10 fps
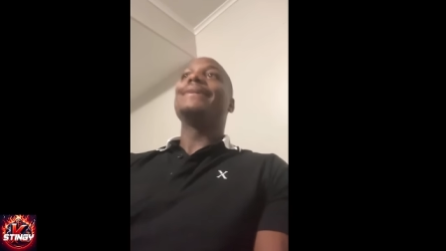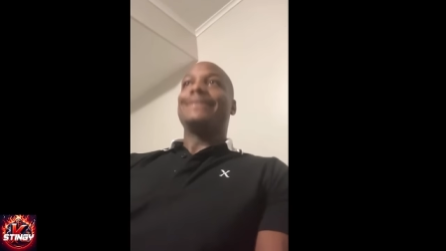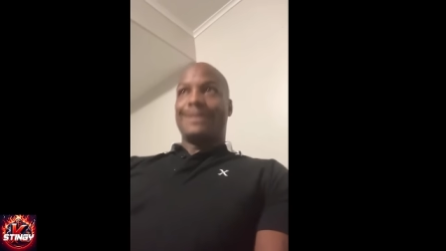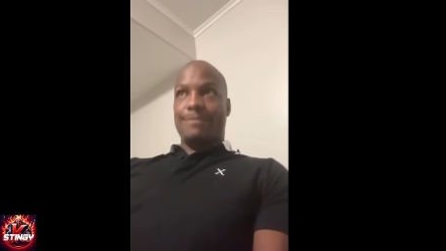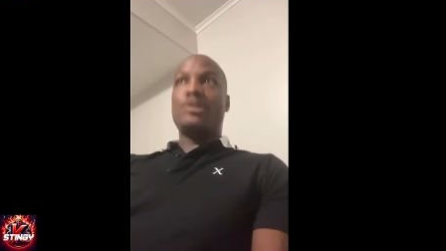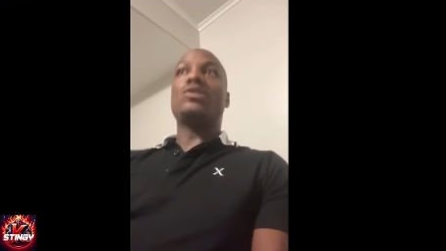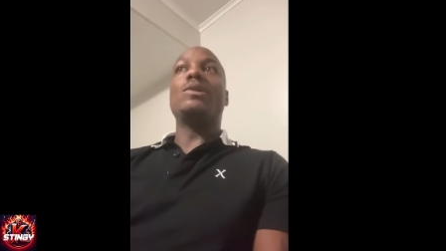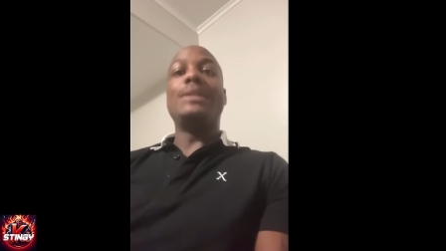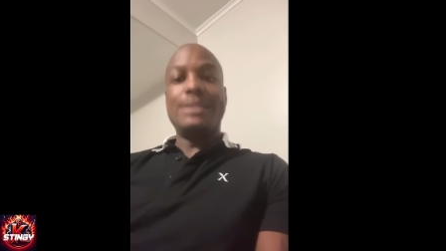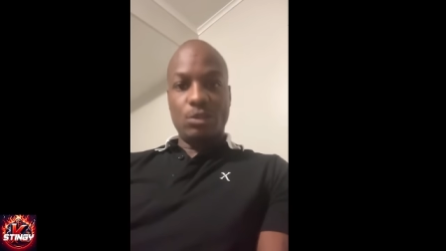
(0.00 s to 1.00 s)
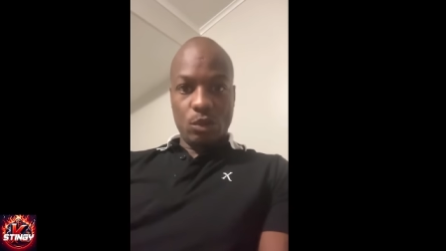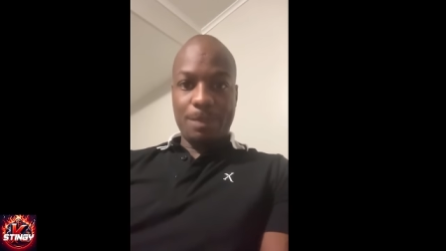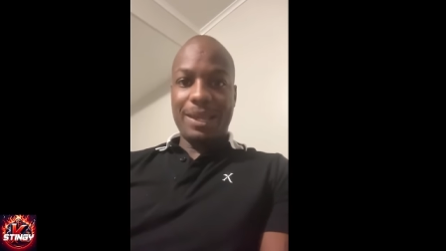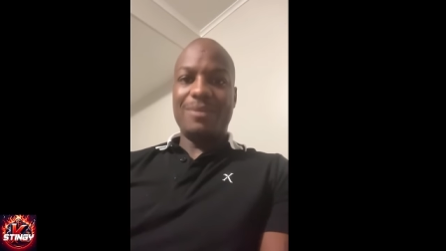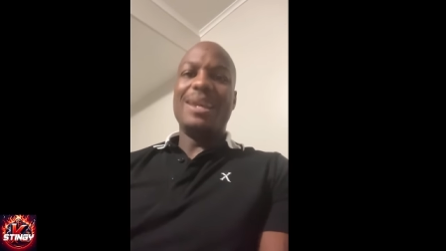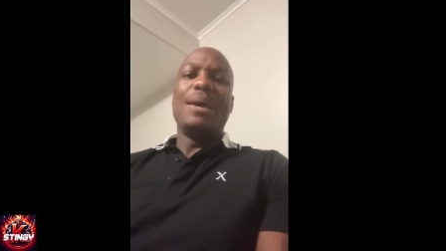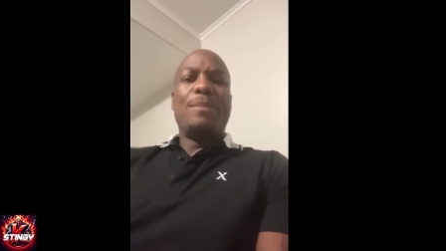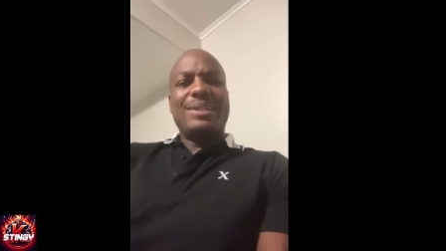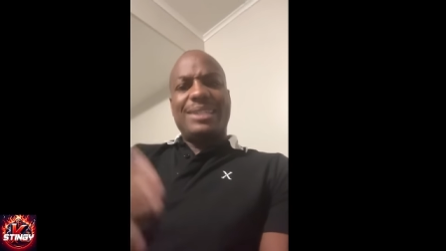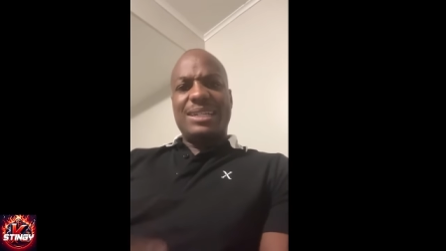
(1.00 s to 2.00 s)
I'm gonna show you who to play with.
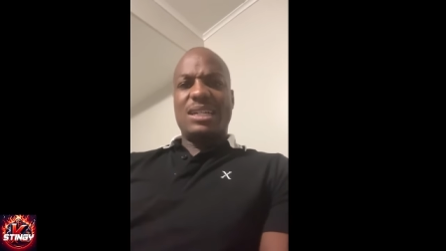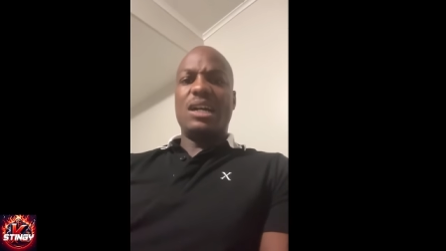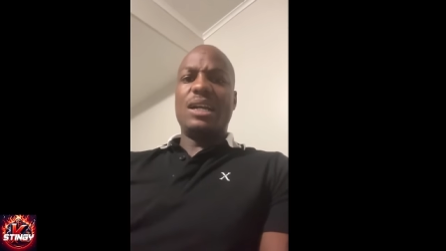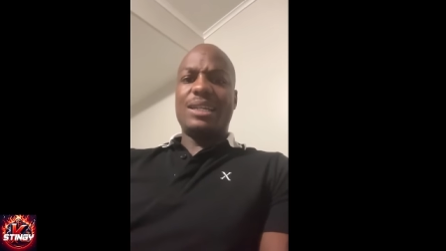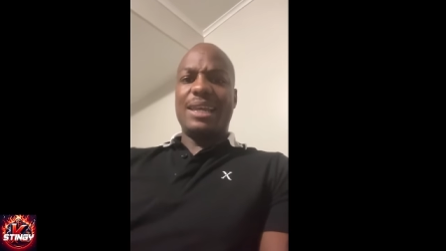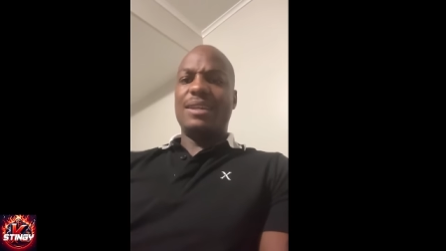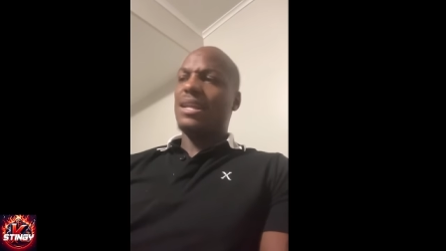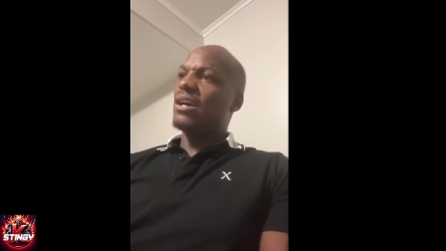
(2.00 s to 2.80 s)
But then God came, nah,